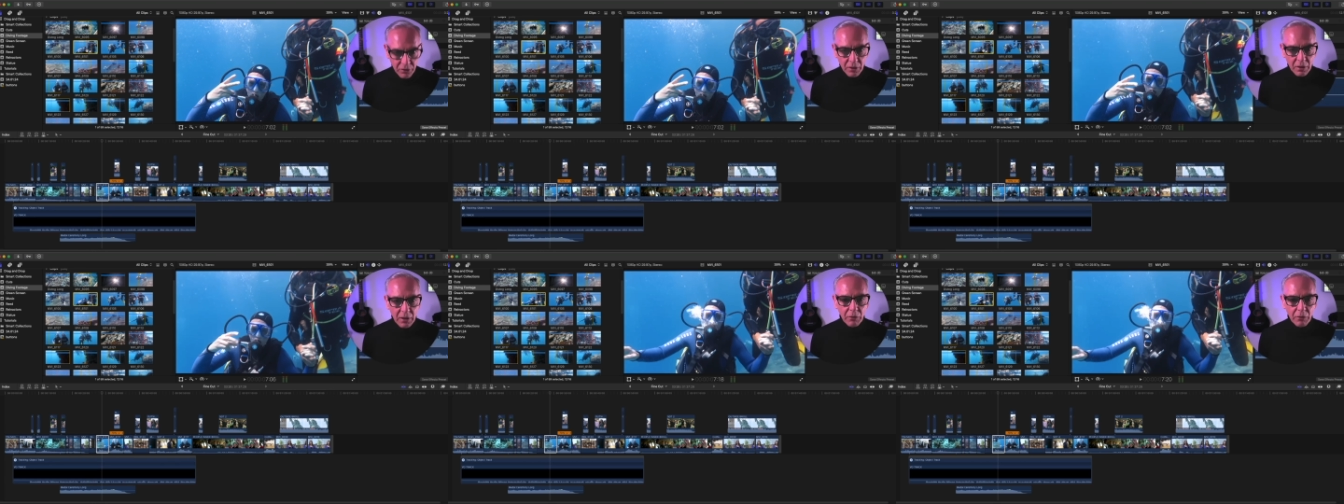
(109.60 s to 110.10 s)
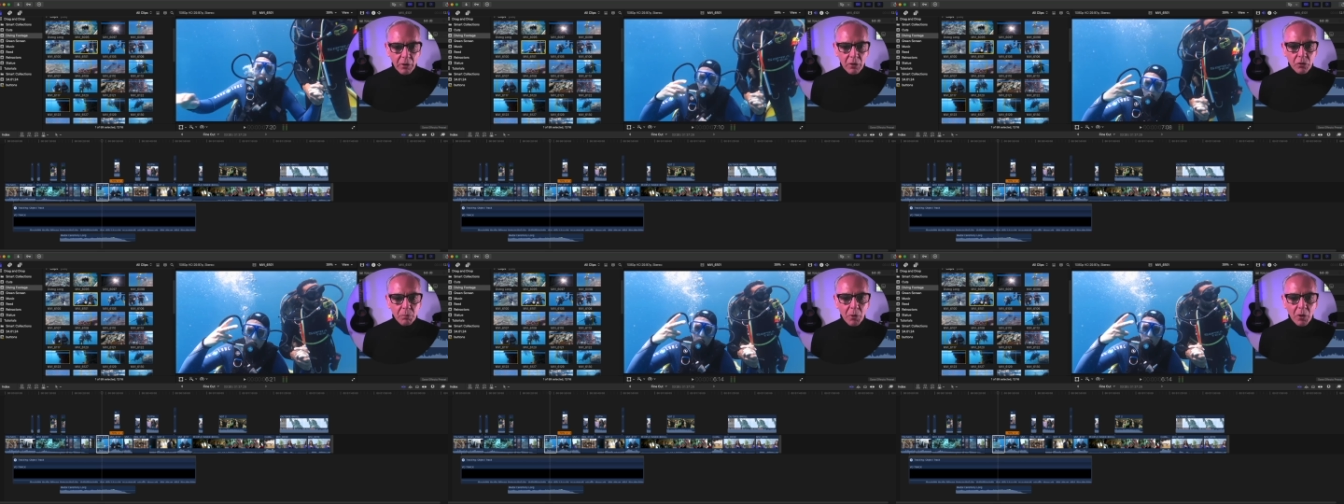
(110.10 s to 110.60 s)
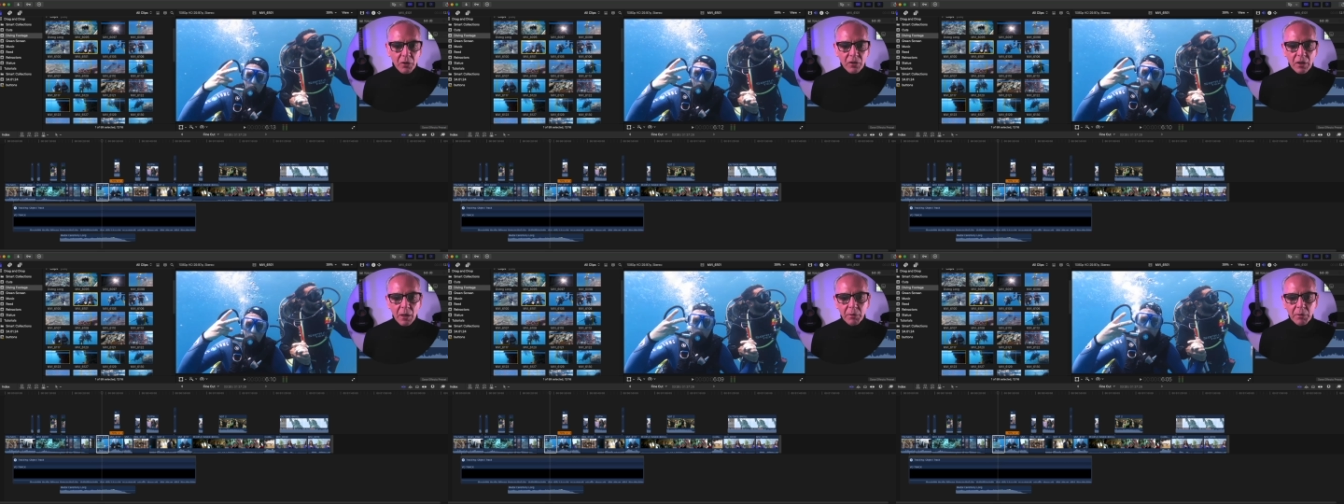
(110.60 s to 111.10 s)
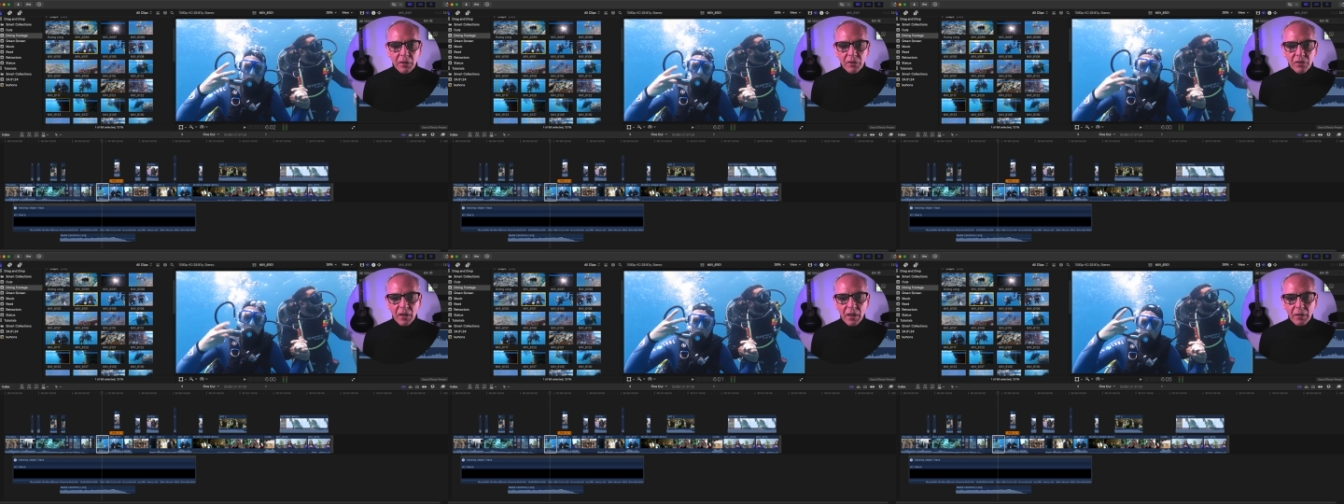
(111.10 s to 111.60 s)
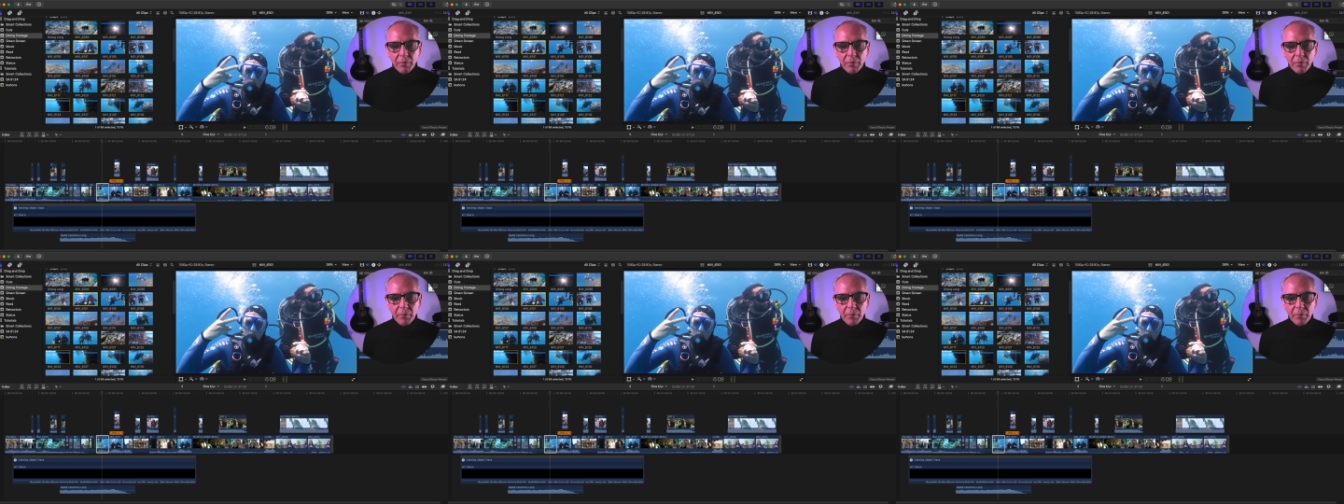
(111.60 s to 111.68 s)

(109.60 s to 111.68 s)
get rid of those marks and I'm going to say